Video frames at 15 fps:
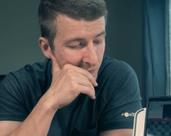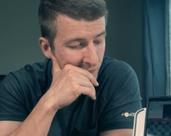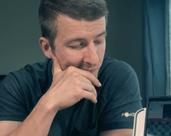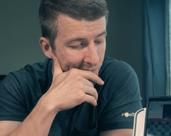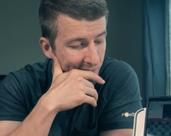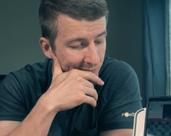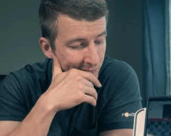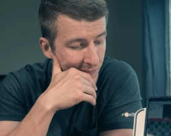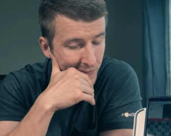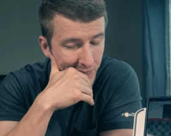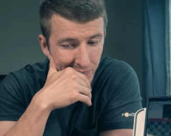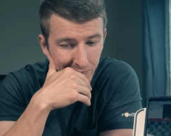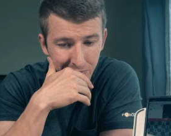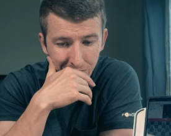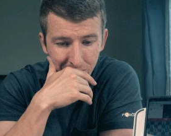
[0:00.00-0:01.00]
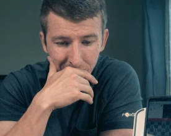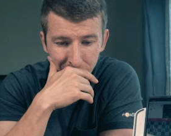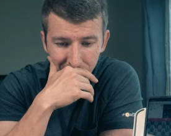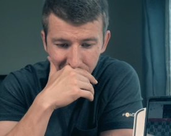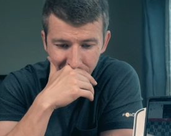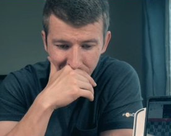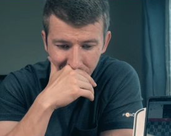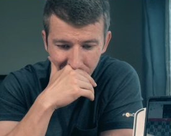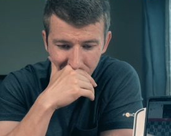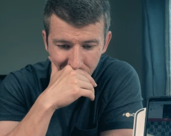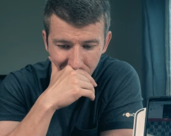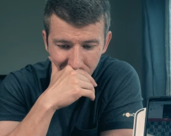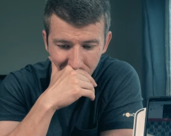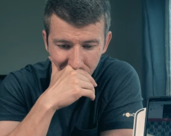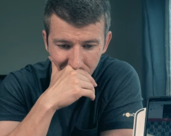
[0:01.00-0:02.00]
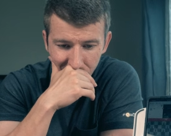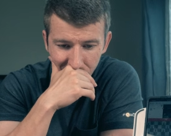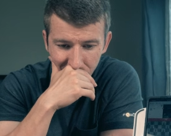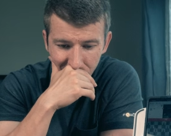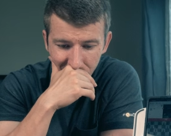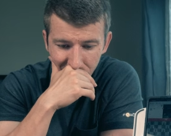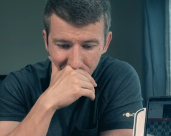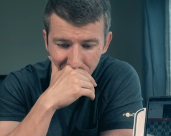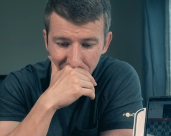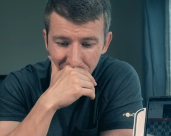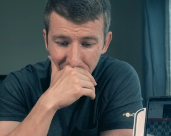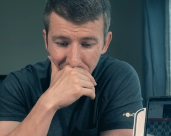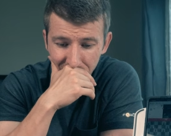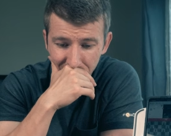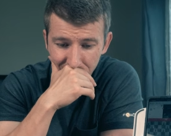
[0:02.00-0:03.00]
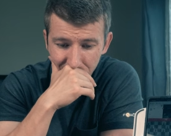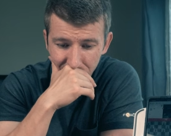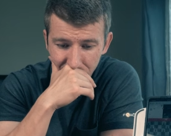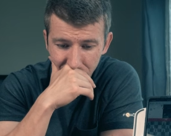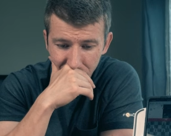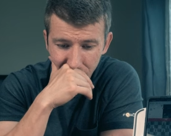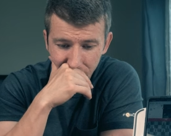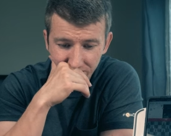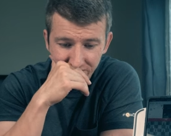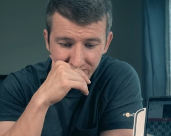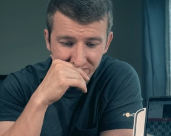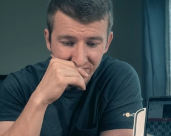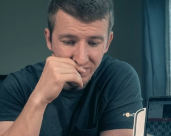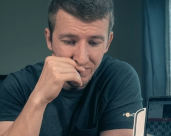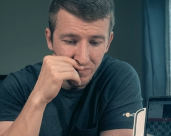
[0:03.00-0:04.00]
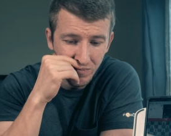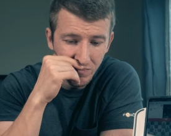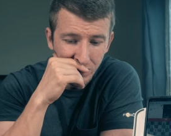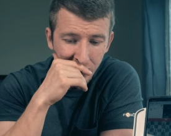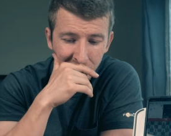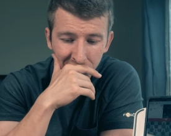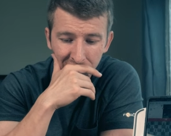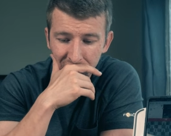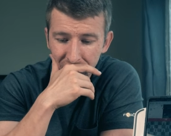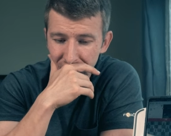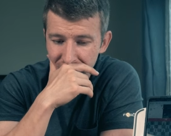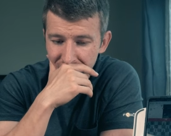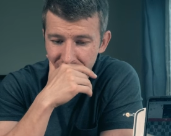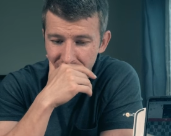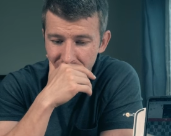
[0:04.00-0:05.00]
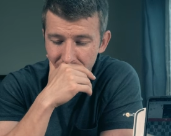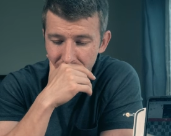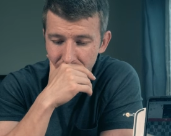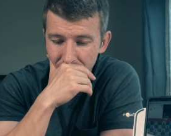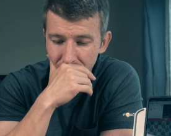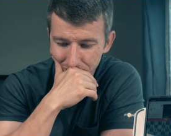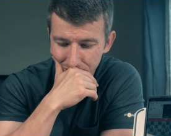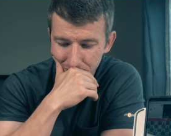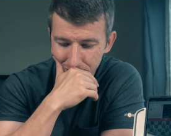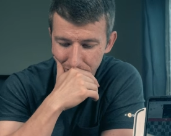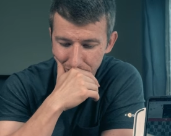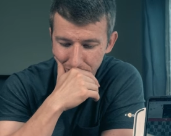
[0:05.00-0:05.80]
(silence)